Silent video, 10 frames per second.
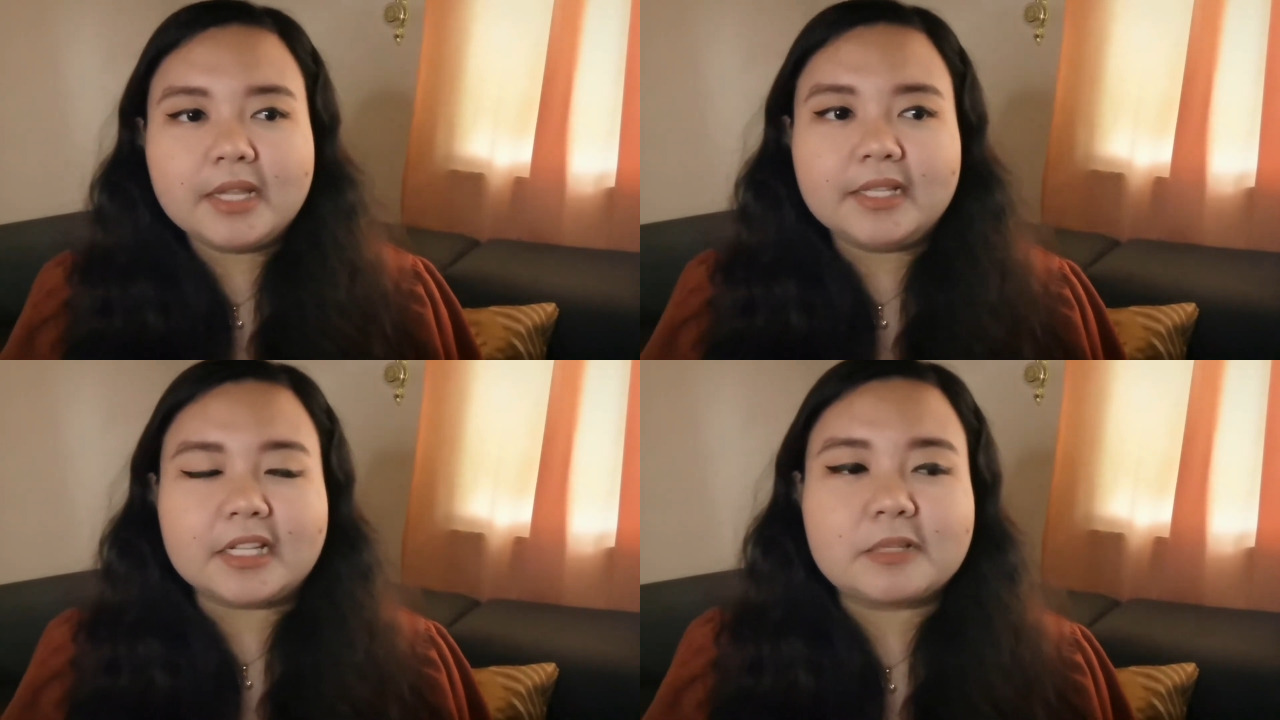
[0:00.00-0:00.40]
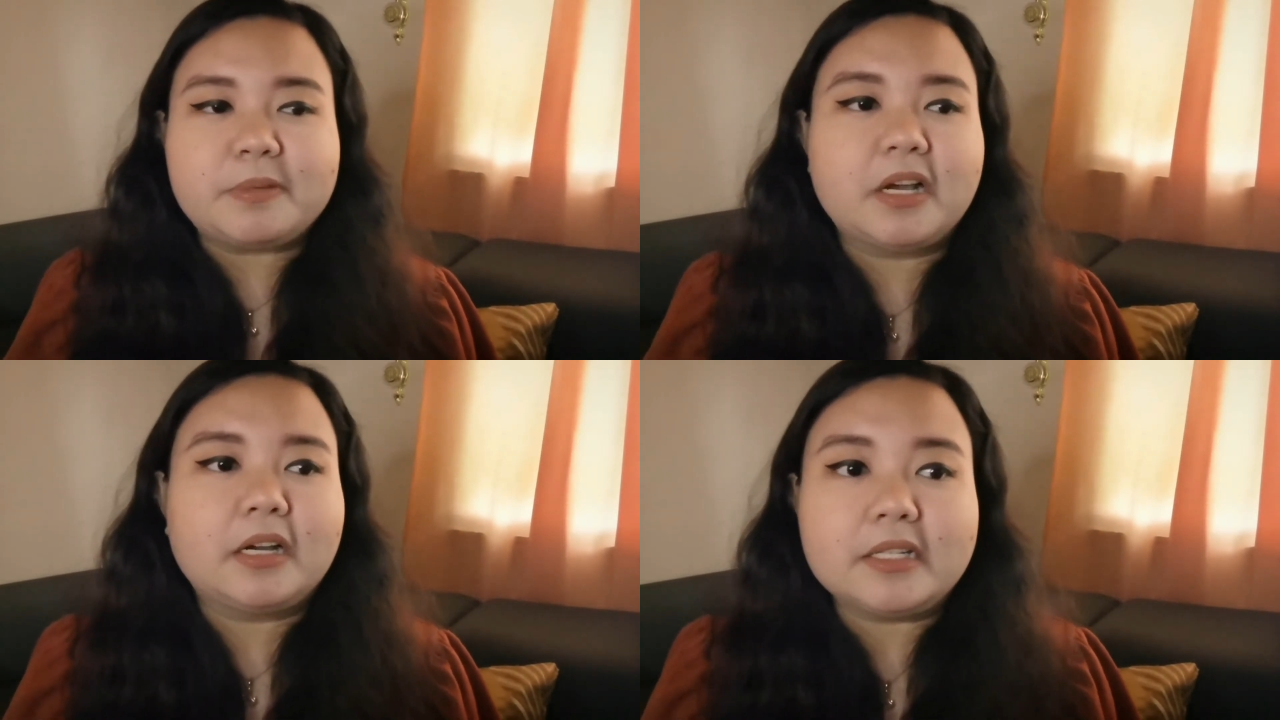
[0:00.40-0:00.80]
Let's
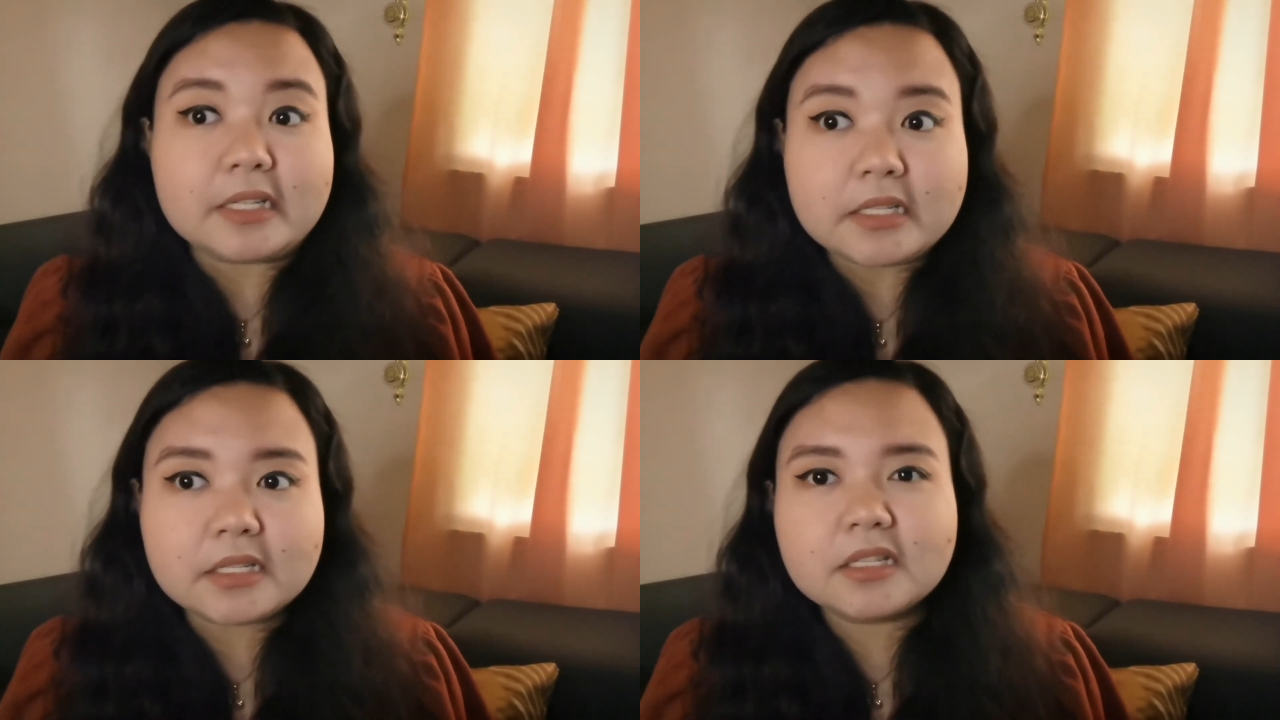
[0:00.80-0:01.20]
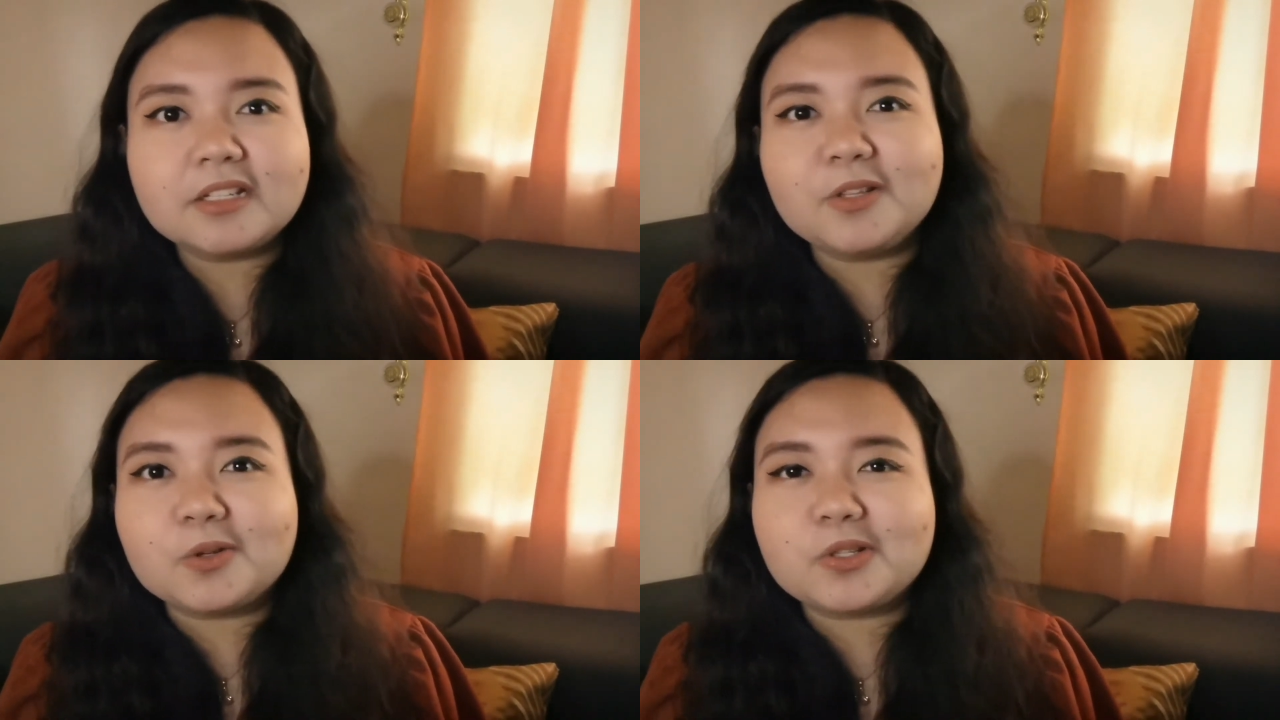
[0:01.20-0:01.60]
be honest,
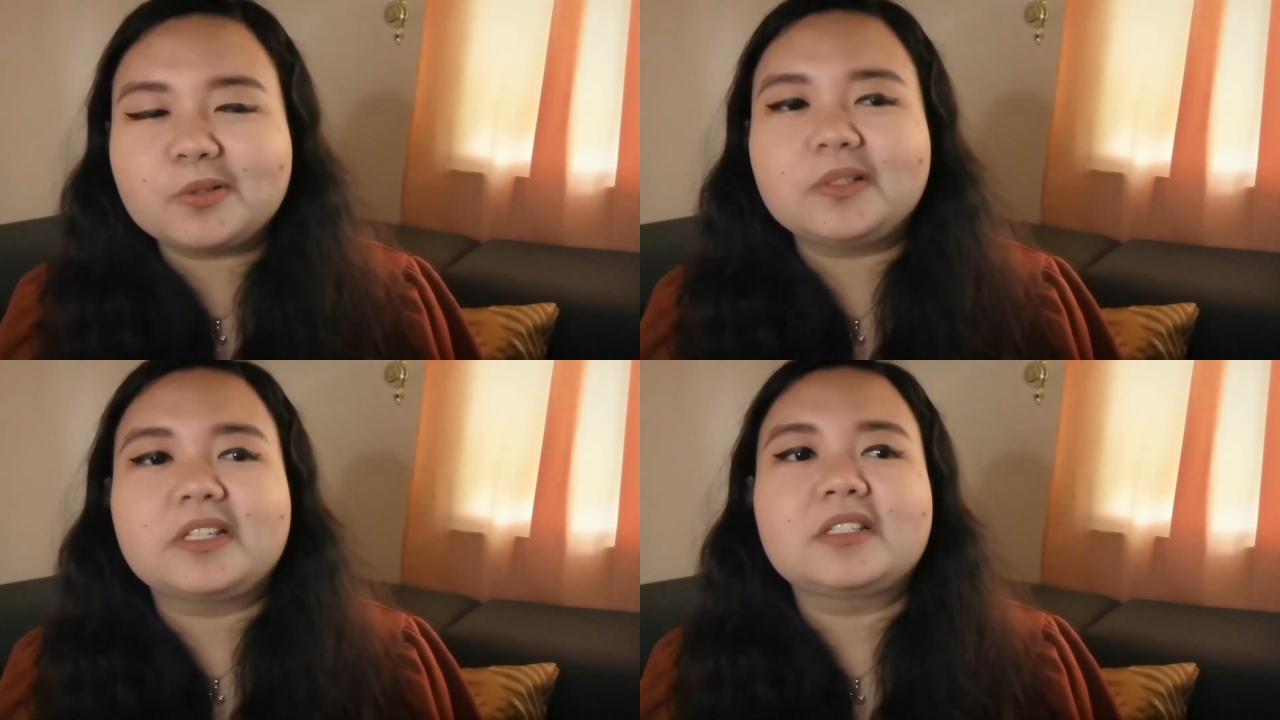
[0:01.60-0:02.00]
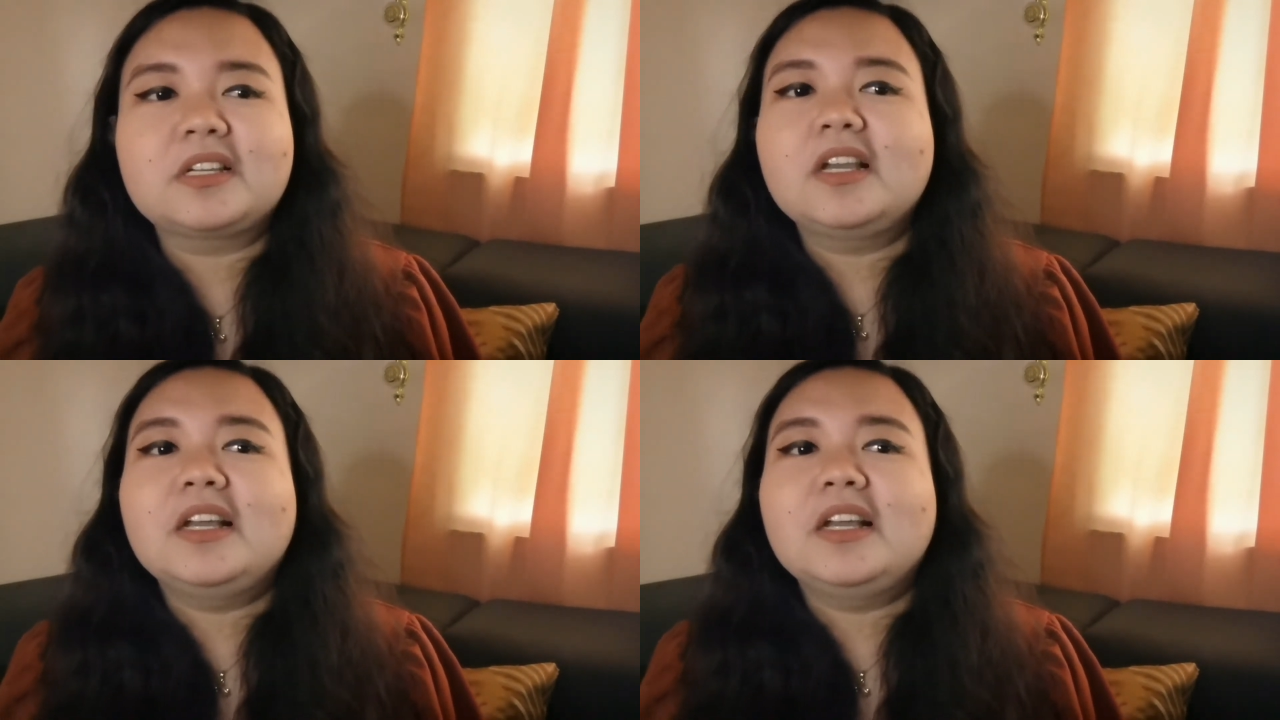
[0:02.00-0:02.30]
no student